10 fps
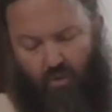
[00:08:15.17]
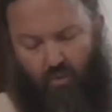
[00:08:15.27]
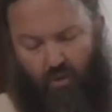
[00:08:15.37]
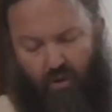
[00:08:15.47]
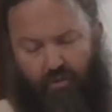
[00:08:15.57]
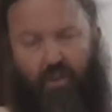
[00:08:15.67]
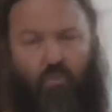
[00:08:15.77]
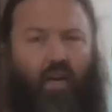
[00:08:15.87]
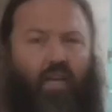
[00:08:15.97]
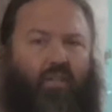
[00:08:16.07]
were on their
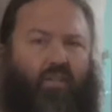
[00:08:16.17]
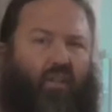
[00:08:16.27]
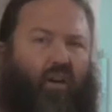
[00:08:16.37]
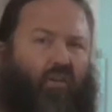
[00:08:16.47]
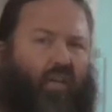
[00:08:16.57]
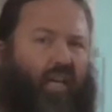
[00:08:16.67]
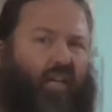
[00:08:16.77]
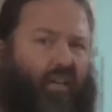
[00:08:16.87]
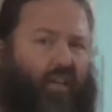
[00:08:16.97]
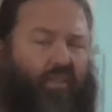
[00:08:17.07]
way to the Holy
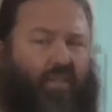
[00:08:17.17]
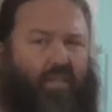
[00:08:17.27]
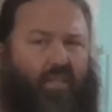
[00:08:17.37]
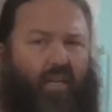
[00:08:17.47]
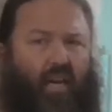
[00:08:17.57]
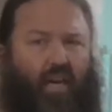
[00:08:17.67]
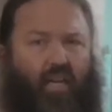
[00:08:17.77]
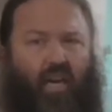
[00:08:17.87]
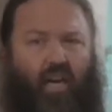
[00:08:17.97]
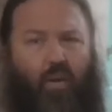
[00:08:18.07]
Land. This is an
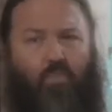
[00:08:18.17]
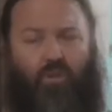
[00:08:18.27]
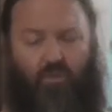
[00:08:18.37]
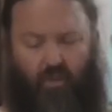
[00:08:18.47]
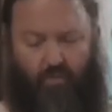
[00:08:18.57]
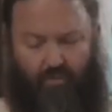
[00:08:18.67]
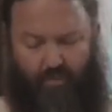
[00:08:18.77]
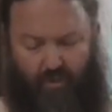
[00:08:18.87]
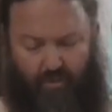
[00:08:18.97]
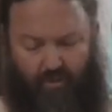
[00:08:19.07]
unarmed group of
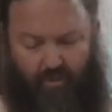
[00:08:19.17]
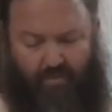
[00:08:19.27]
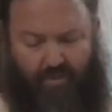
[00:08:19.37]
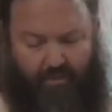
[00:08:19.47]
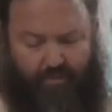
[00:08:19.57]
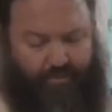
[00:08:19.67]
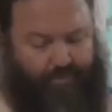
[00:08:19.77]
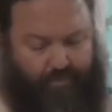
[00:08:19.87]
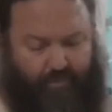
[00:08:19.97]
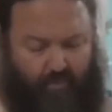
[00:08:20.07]
pilgrims.
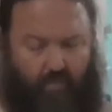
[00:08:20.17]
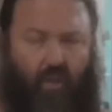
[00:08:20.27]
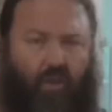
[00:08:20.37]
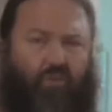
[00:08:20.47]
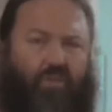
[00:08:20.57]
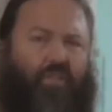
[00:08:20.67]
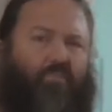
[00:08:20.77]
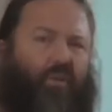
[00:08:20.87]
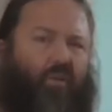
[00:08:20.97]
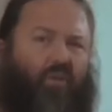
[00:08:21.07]

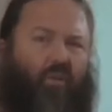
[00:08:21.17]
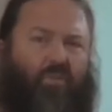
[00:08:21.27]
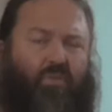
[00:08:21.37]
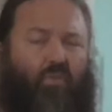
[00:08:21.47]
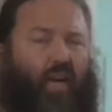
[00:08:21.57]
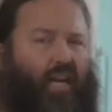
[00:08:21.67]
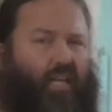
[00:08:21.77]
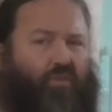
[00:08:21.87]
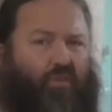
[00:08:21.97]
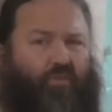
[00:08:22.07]
Christian pilgrims
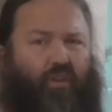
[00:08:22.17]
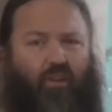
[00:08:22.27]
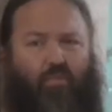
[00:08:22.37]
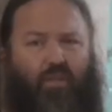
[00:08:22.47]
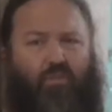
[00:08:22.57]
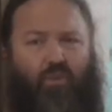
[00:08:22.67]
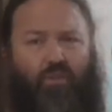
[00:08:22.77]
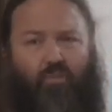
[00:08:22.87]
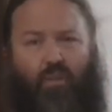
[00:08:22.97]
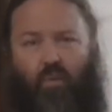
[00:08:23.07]
rarely took very much with
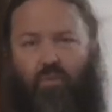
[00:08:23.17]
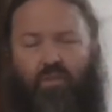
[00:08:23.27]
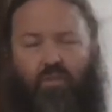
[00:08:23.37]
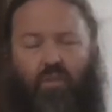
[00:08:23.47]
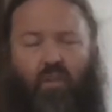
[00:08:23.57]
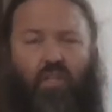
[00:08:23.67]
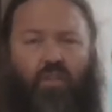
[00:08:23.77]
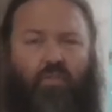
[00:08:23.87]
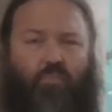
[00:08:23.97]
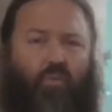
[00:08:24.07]
them. That was kind
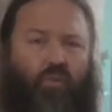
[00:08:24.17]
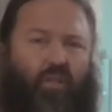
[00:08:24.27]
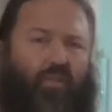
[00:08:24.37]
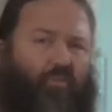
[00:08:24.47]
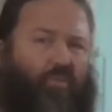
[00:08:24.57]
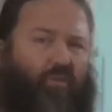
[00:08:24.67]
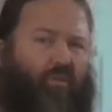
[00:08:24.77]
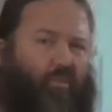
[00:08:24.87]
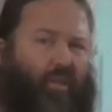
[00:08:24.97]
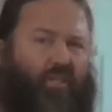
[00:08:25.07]
of the point of the
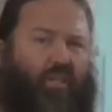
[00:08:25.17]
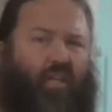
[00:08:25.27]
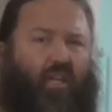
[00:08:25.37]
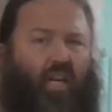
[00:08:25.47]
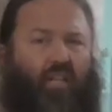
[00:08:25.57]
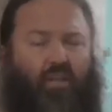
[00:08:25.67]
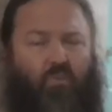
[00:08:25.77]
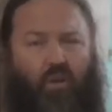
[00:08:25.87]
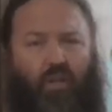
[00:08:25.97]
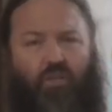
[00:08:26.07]
pilgrimage, and they
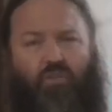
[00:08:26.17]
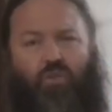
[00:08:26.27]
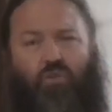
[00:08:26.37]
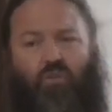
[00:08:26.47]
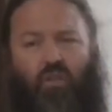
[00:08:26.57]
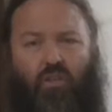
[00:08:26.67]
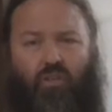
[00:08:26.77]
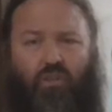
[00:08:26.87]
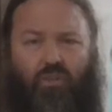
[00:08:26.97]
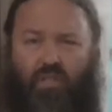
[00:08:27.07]
went to
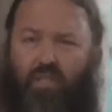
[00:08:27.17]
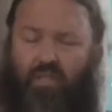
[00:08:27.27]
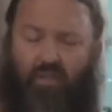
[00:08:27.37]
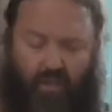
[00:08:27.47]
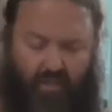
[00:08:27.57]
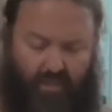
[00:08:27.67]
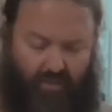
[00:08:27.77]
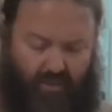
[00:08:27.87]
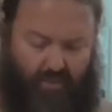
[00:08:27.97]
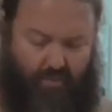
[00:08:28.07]
the Christian sites. Now
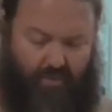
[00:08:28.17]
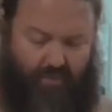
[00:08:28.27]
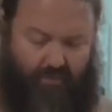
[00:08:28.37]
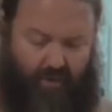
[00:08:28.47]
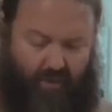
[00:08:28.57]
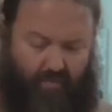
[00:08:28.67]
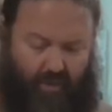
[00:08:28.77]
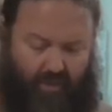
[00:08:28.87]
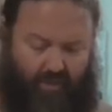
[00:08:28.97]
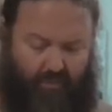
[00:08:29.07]
this was very
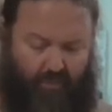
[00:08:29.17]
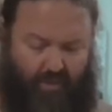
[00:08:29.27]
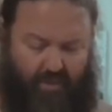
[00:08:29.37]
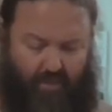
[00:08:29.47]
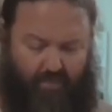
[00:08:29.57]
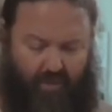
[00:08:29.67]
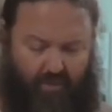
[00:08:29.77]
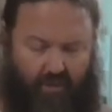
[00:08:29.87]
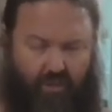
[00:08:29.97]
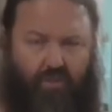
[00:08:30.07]
much
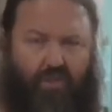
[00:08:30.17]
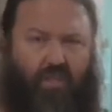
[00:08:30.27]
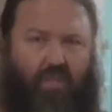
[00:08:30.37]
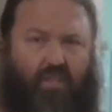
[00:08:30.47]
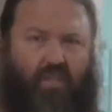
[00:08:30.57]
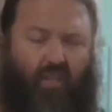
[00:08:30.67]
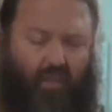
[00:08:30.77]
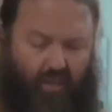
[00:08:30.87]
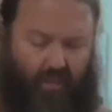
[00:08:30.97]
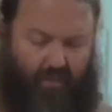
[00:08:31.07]
something that Christians
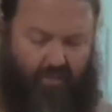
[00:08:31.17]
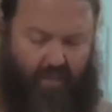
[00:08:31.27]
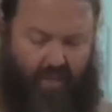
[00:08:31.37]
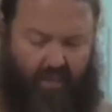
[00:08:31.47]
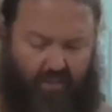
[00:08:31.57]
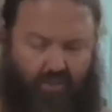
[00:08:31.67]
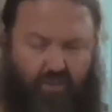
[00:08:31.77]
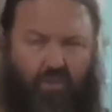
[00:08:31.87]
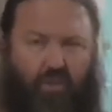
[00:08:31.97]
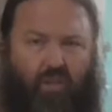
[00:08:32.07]
kind of needed to
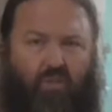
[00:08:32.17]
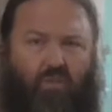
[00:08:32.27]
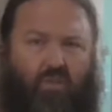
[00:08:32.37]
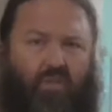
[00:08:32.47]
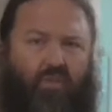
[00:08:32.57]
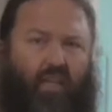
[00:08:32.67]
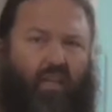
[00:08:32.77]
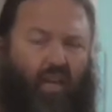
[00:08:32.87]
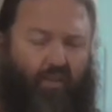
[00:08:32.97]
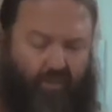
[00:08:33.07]
do in the course of their
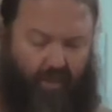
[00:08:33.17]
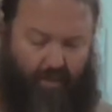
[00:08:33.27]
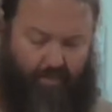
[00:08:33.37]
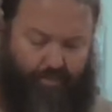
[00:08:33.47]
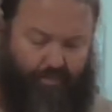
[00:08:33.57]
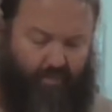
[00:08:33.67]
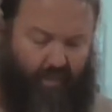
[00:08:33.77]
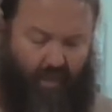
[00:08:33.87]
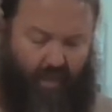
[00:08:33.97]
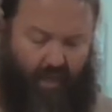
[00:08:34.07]
lifetime,
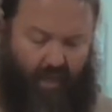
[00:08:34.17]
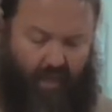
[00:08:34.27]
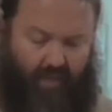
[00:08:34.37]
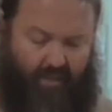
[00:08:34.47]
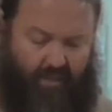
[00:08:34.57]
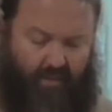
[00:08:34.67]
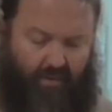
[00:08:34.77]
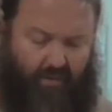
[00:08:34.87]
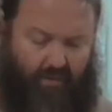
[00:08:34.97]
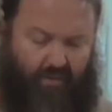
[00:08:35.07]
and
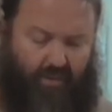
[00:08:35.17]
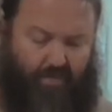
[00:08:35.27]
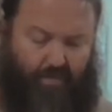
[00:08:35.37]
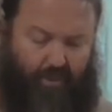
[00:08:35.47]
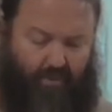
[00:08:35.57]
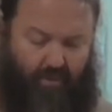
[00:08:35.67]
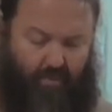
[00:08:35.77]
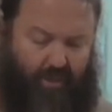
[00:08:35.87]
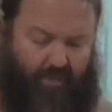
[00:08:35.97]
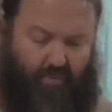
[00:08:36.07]
this
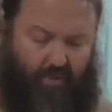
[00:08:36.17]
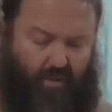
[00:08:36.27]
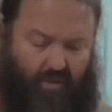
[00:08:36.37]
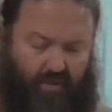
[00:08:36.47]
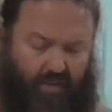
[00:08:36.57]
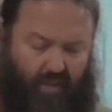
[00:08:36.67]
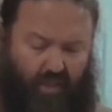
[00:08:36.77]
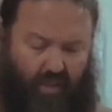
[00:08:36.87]
pilgrimage was